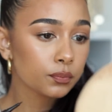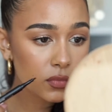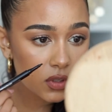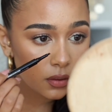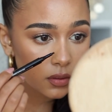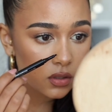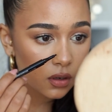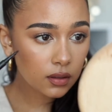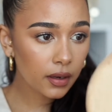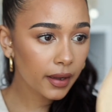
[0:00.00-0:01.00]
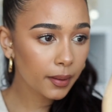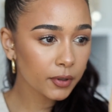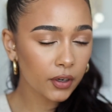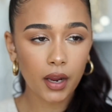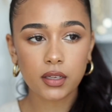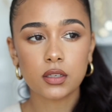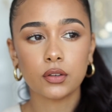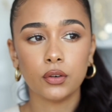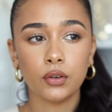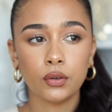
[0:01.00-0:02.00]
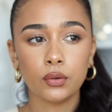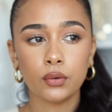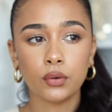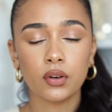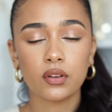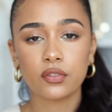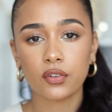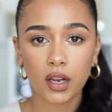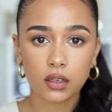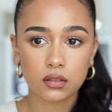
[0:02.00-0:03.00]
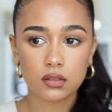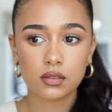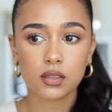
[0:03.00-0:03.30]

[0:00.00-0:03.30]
So it's not like I'm creating new freckles.